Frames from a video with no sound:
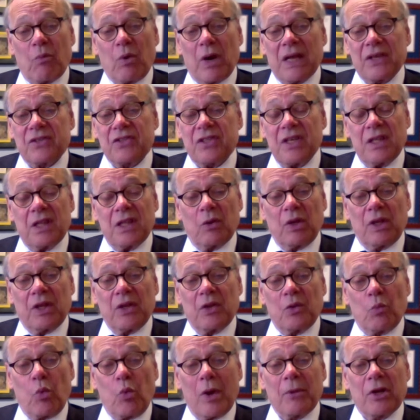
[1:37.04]
When I see
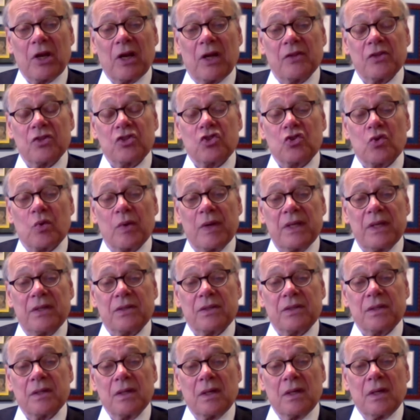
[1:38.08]
the women on the
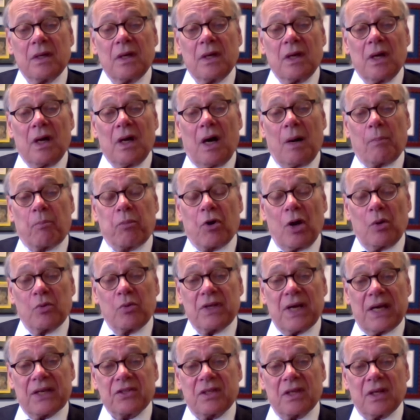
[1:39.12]
streets
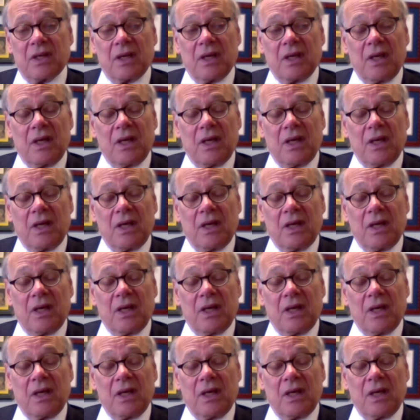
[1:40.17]
protesting,